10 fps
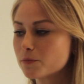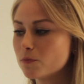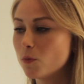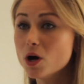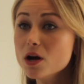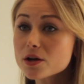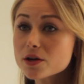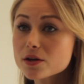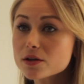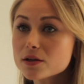work
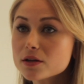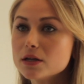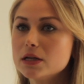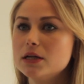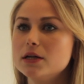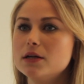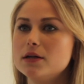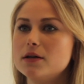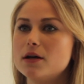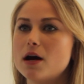
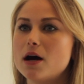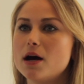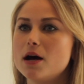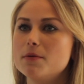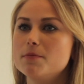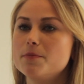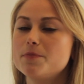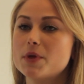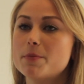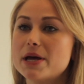are
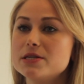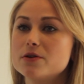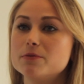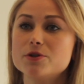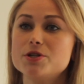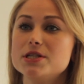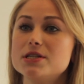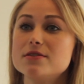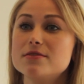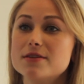based on what she's
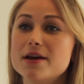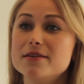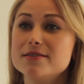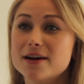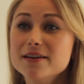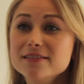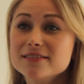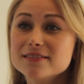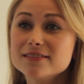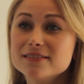said and done,
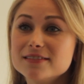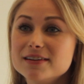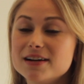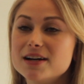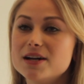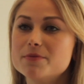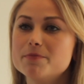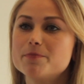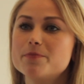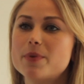
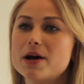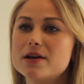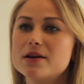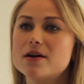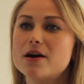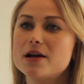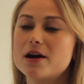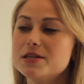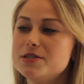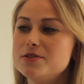but I